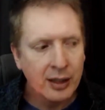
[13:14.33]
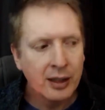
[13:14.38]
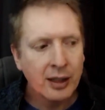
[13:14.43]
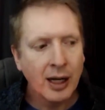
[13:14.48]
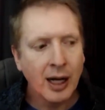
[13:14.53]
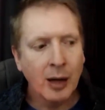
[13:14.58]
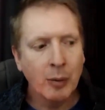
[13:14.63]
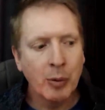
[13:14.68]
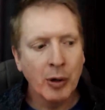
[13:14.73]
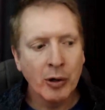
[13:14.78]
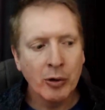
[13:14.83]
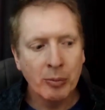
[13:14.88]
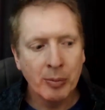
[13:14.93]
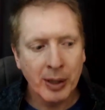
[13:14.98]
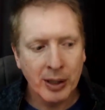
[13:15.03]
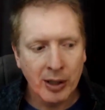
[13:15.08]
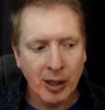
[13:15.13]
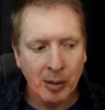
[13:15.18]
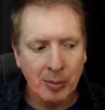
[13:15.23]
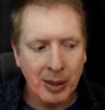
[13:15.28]
about
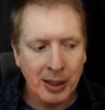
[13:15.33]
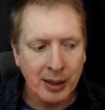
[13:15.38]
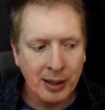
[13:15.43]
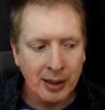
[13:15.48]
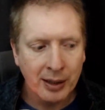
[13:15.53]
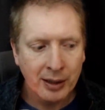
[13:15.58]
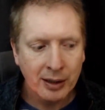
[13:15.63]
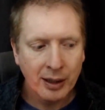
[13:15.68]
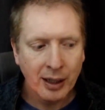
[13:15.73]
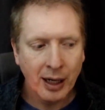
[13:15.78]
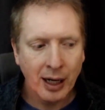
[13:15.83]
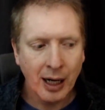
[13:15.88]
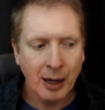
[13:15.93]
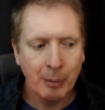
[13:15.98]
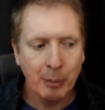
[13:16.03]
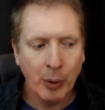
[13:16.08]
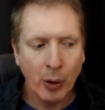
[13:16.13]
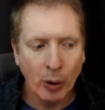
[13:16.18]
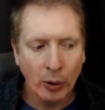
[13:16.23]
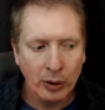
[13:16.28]
becoming a
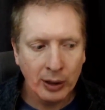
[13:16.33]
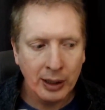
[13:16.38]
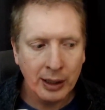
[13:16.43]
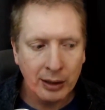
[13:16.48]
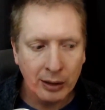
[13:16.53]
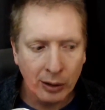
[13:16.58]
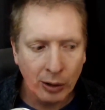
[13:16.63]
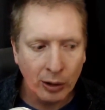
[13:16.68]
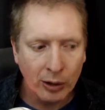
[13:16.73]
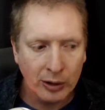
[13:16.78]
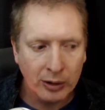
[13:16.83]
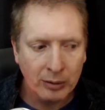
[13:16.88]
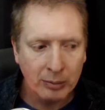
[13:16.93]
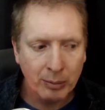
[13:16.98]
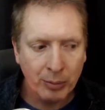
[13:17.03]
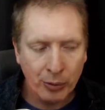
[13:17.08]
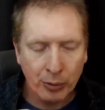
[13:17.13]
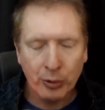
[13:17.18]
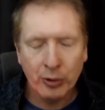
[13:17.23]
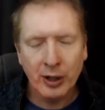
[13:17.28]
polyglot
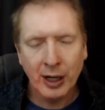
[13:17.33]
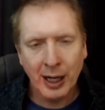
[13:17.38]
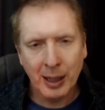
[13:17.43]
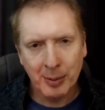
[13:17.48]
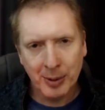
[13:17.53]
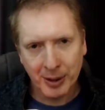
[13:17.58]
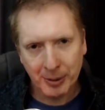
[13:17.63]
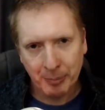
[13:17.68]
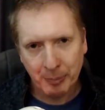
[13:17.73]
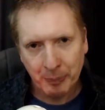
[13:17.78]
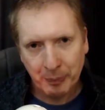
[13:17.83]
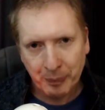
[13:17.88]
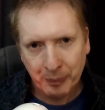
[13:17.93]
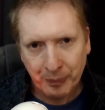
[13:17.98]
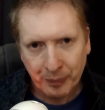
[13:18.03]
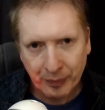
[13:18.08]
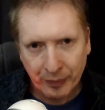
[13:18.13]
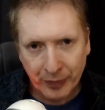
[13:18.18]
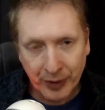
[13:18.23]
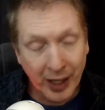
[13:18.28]
programmer.
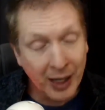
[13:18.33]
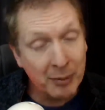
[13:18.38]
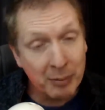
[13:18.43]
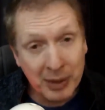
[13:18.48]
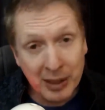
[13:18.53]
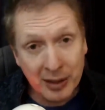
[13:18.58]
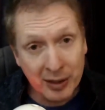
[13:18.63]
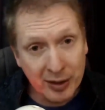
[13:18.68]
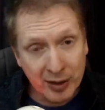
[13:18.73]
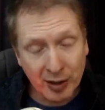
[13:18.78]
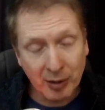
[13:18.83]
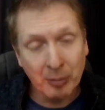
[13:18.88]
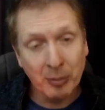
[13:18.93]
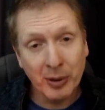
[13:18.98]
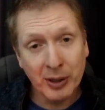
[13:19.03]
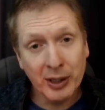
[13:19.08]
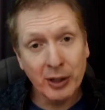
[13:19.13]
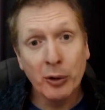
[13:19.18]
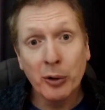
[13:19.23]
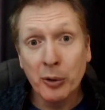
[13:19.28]
That means
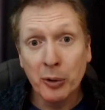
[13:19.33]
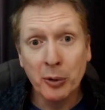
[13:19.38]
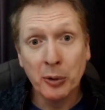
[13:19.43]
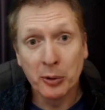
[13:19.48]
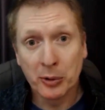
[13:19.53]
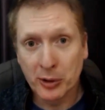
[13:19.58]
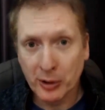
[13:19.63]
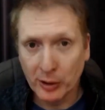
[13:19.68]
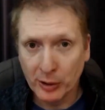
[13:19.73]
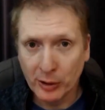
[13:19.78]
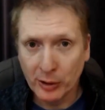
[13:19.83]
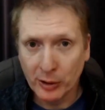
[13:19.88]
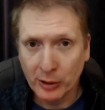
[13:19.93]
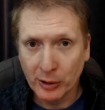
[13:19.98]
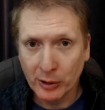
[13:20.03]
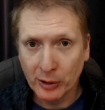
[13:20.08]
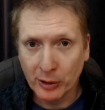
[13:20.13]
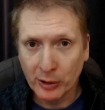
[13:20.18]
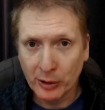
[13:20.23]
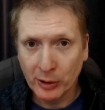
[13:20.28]
somebody who knows lots
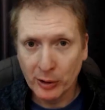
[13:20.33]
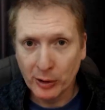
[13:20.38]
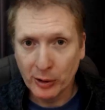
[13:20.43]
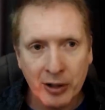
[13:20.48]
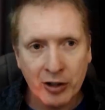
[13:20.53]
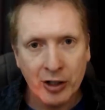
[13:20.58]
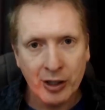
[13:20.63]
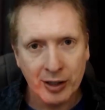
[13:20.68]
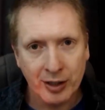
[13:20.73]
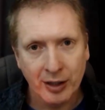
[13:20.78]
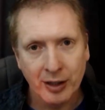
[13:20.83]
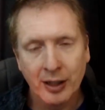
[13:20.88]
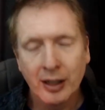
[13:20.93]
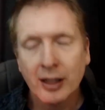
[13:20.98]
of languages.